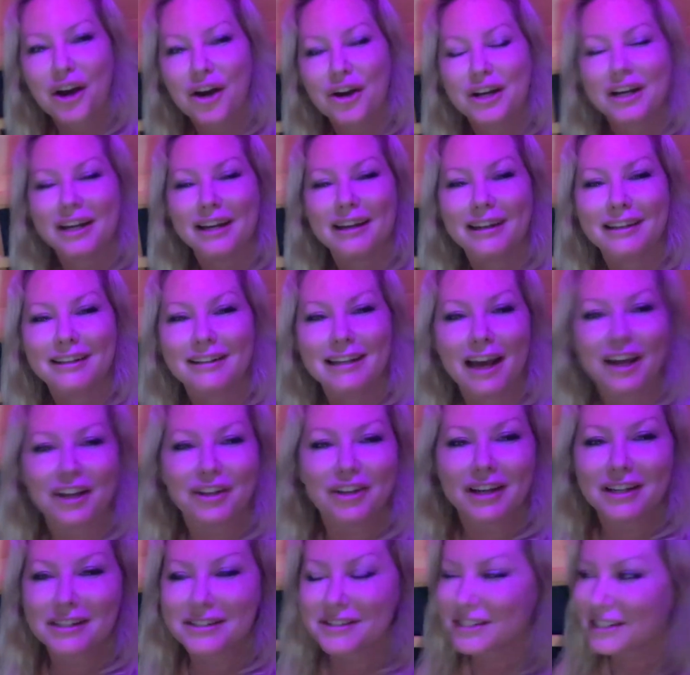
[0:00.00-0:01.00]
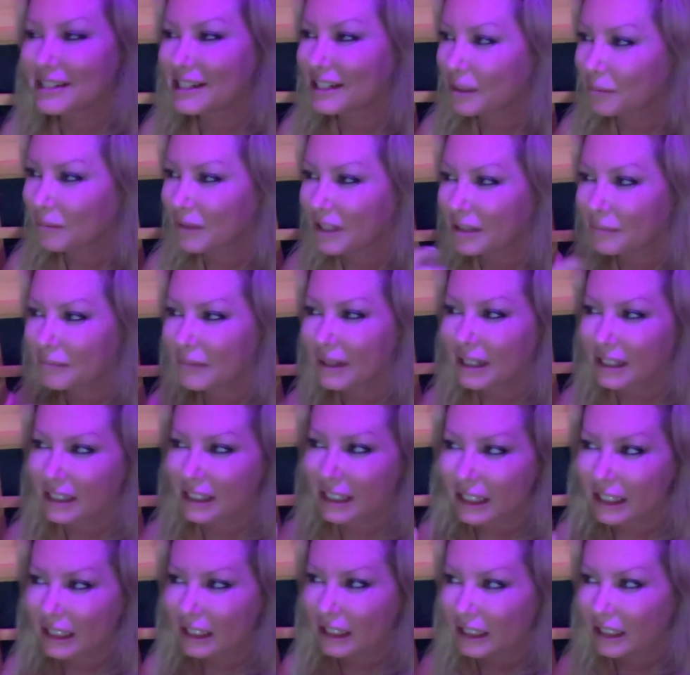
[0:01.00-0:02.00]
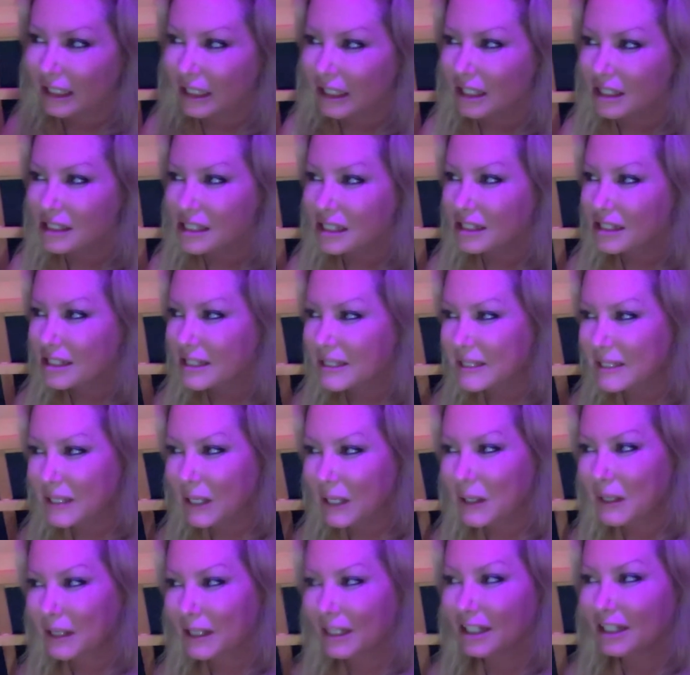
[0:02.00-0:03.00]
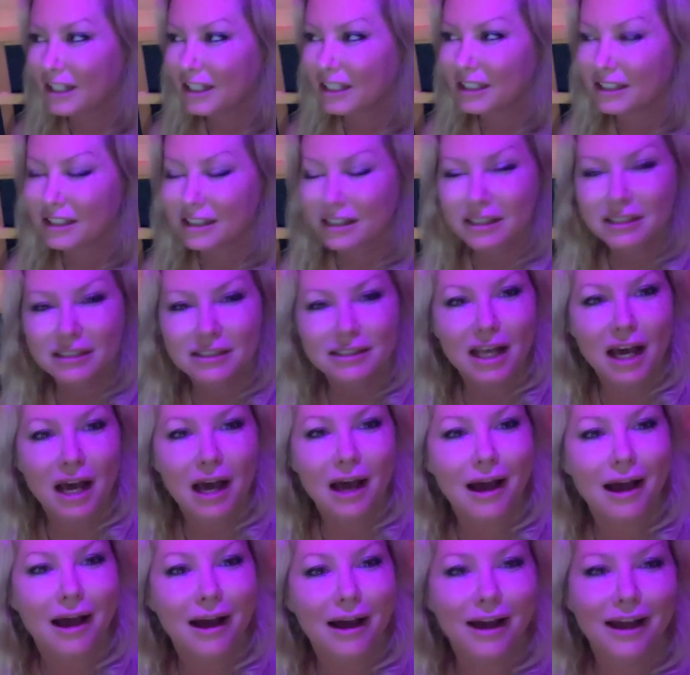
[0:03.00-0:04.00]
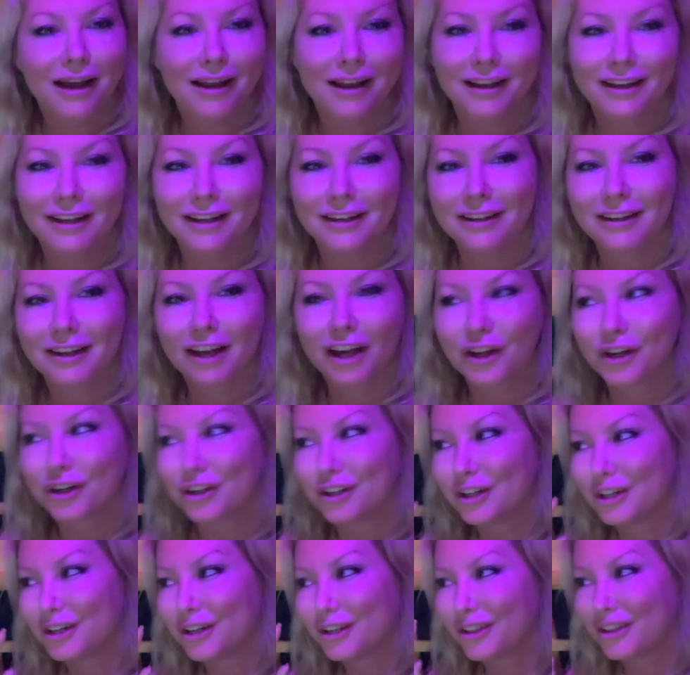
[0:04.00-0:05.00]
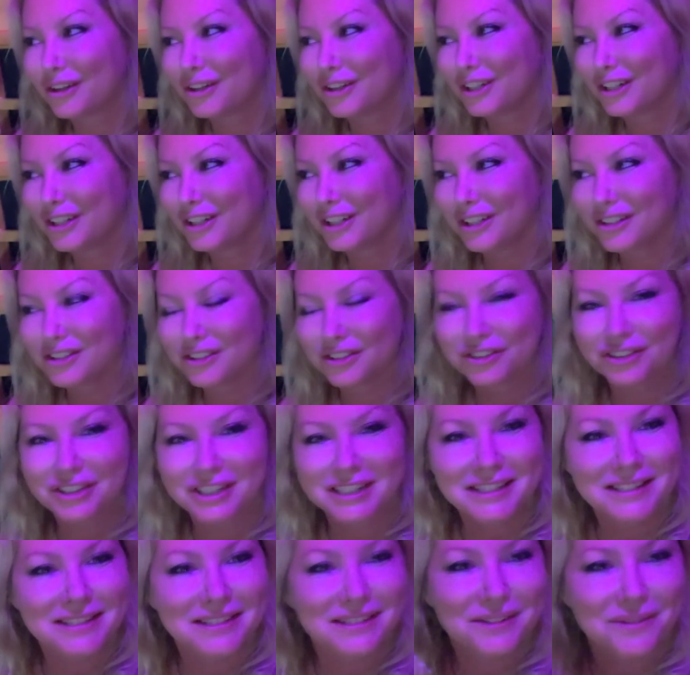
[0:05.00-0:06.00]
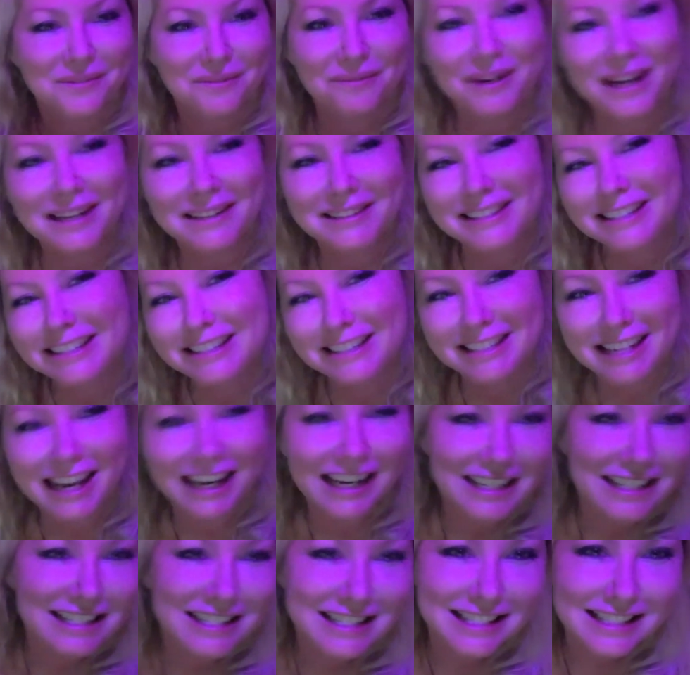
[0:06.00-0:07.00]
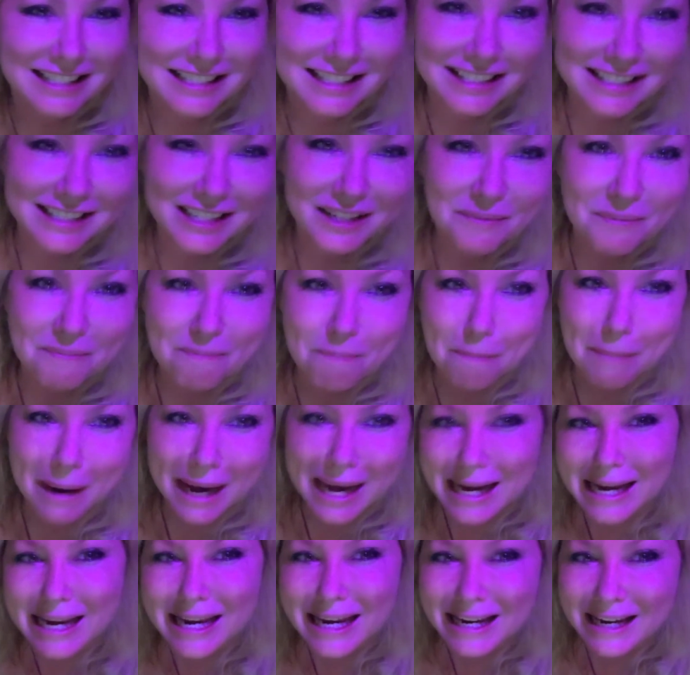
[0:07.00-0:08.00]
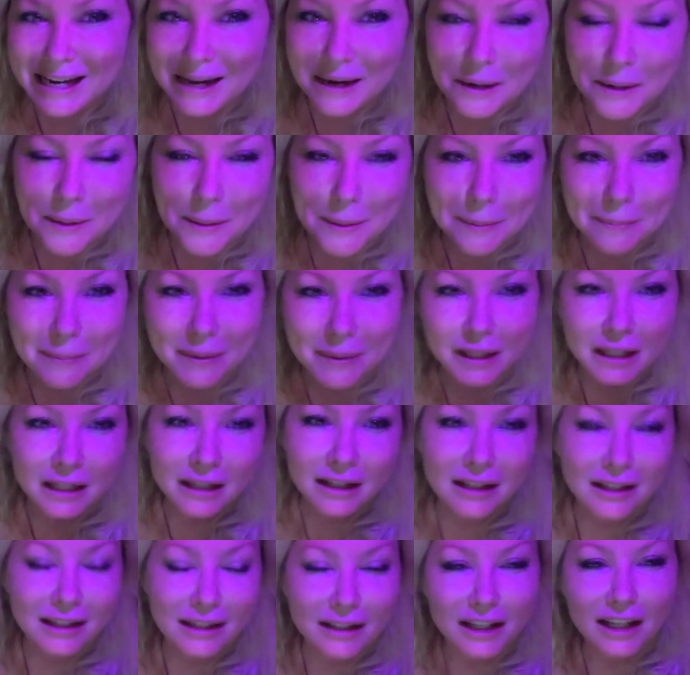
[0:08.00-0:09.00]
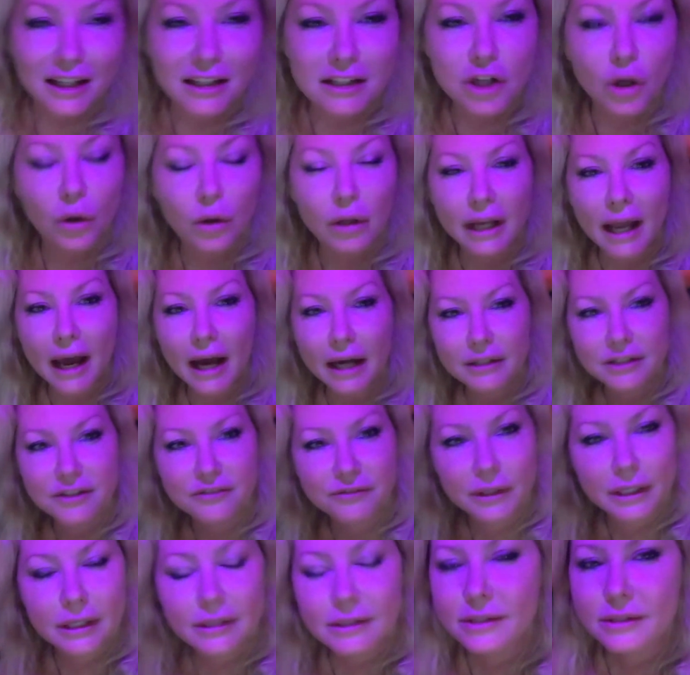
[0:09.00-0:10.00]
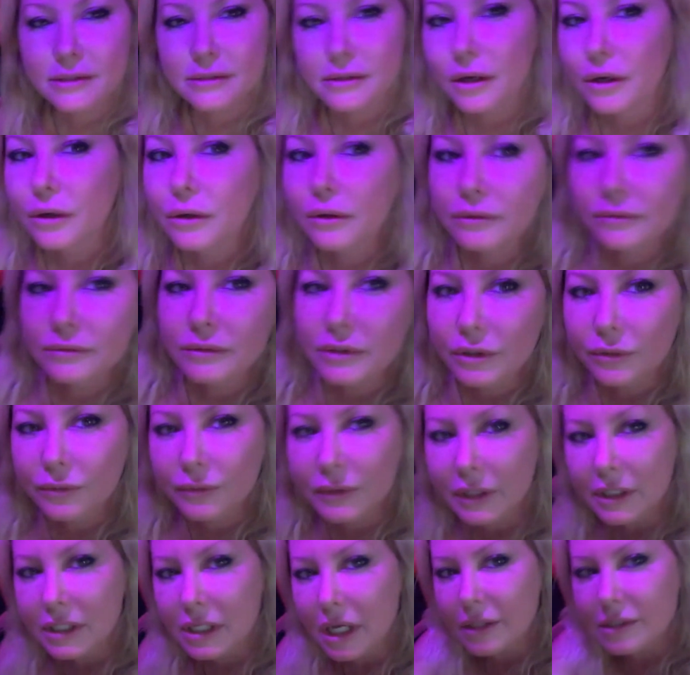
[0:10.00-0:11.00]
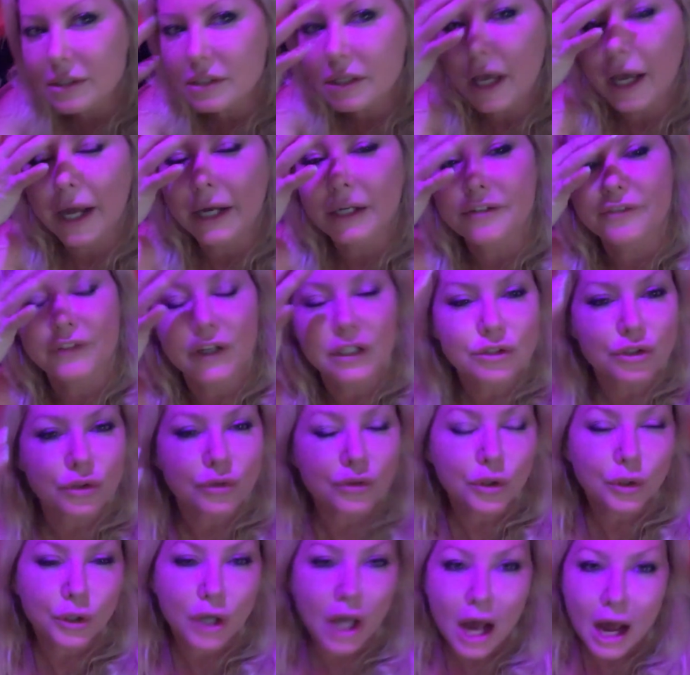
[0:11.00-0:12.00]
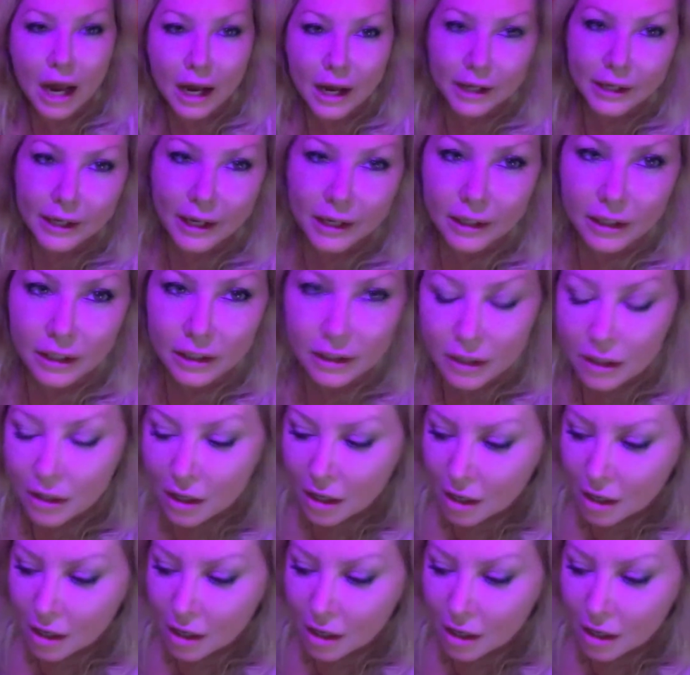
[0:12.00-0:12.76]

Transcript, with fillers: okay, now you guys are seeing me in my giddy sauna, high 130 degree sweat state. Bam! It totally activates though. It really does. It activates your third eye and it